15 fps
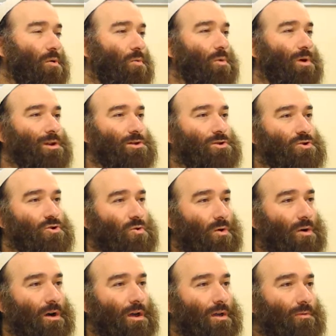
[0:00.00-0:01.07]
what is
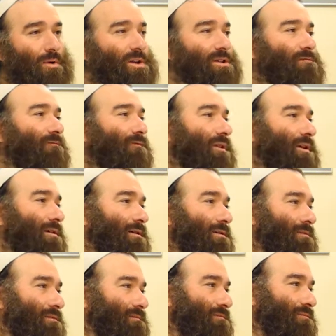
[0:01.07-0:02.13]
joy, what is
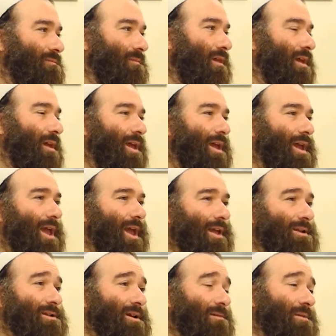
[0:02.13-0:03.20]
fear.
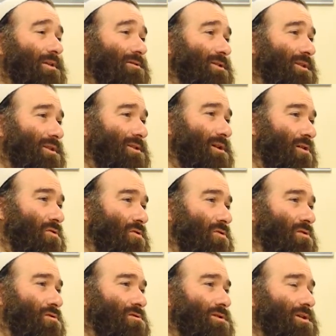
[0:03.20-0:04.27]
And some of those things are
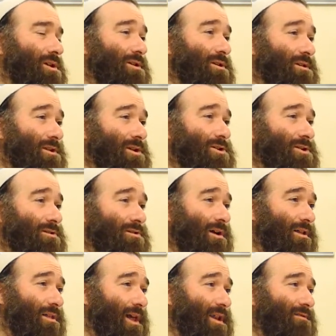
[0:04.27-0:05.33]
learned. In addition, there
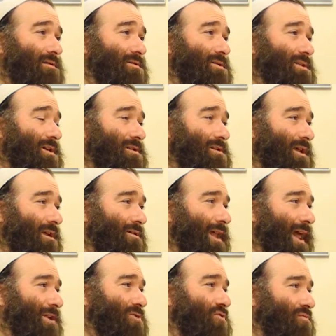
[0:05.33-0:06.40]
are a lot of those things that are
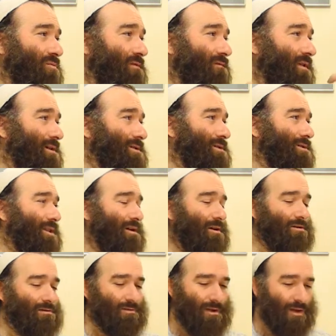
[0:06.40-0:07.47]
natural reflexes that
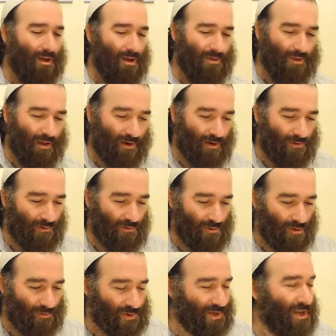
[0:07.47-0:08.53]
are
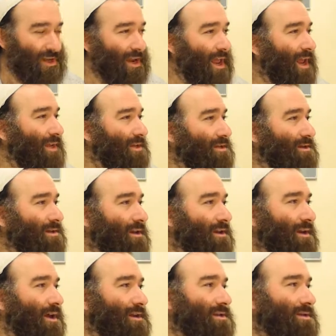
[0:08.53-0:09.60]
almost innate
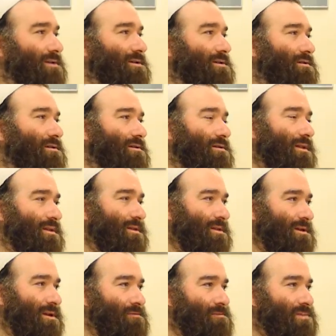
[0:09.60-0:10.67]
in us.
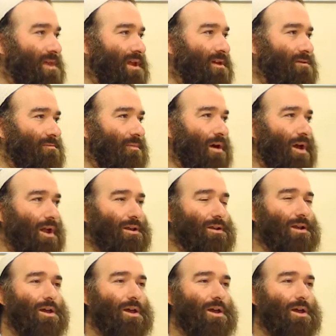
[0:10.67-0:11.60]
They combine.